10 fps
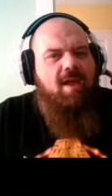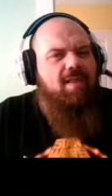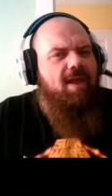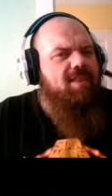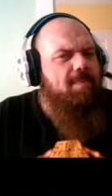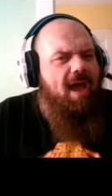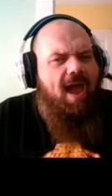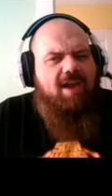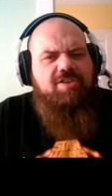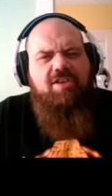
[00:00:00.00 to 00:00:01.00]
like the
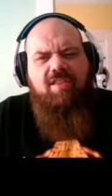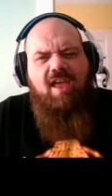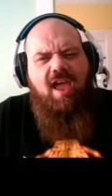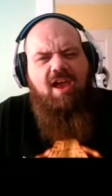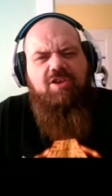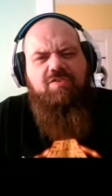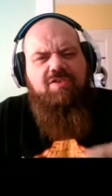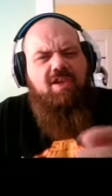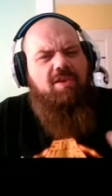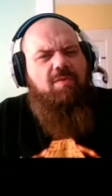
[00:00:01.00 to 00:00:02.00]
packaging, the extras
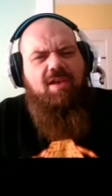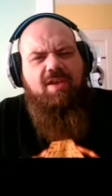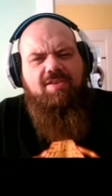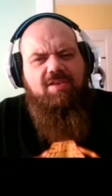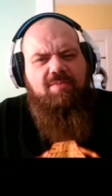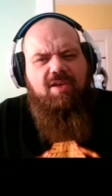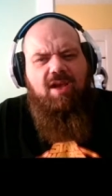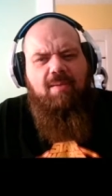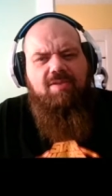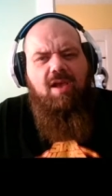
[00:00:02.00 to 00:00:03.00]
that you'll get
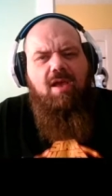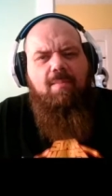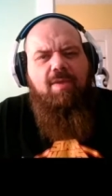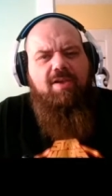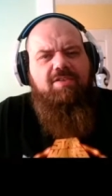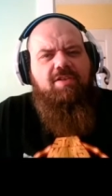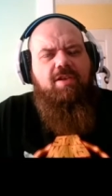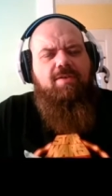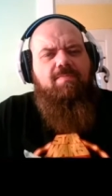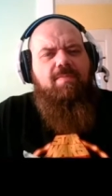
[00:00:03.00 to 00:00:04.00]
sometimes,
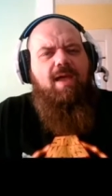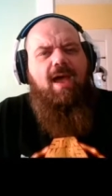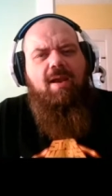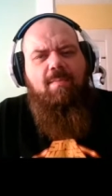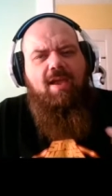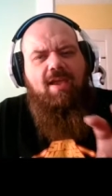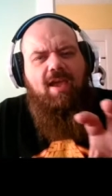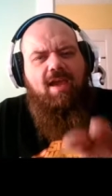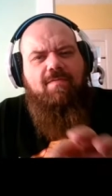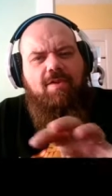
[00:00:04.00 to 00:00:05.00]
basically how to make
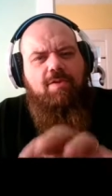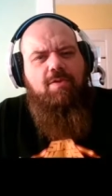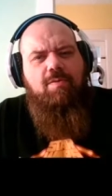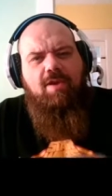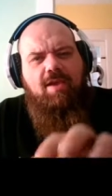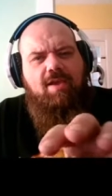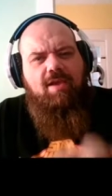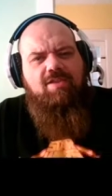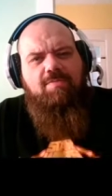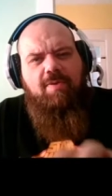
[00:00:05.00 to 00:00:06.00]
every unique
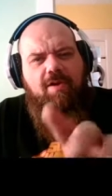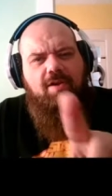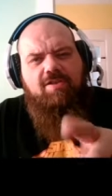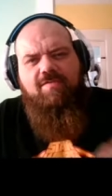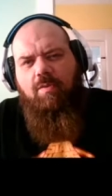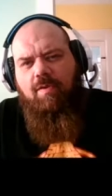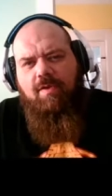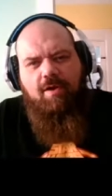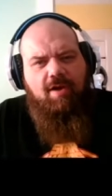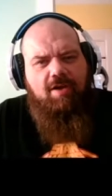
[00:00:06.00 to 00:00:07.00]
experience for
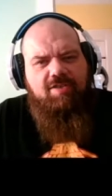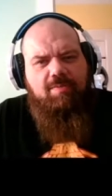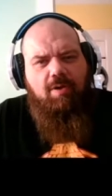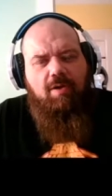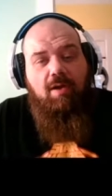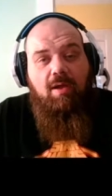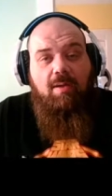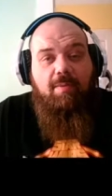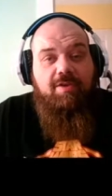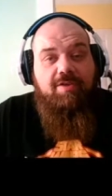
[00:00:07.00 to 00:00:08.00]
their customer.
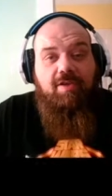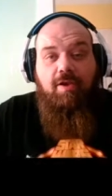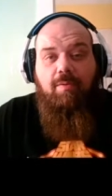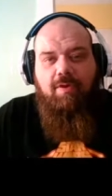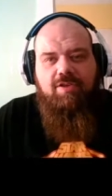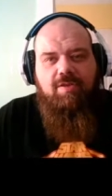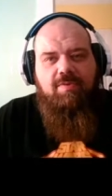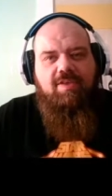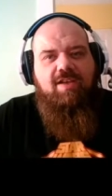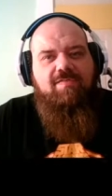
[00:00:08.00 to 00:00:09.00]
Because, customer
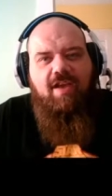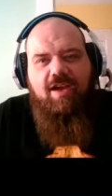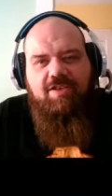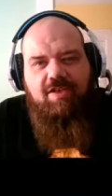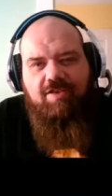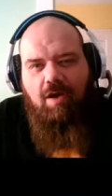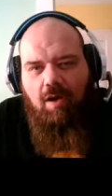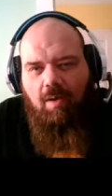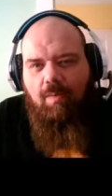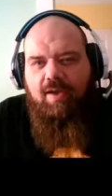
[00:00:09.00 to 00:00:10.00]
satisfaction is
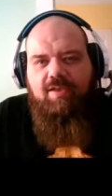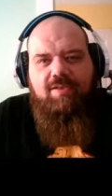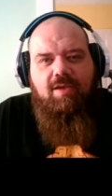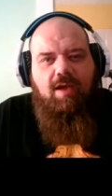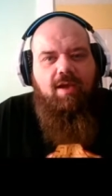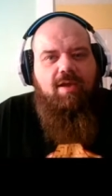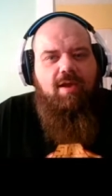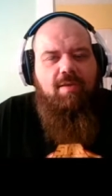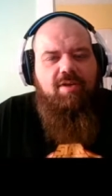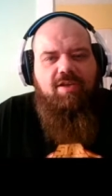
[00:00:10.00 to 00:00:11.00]
always a
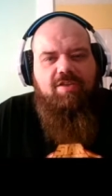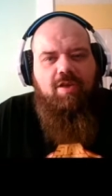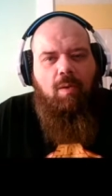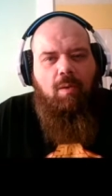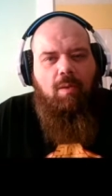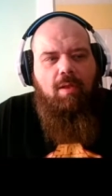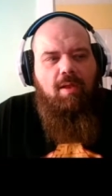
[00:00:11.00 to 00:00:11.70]
company's goal,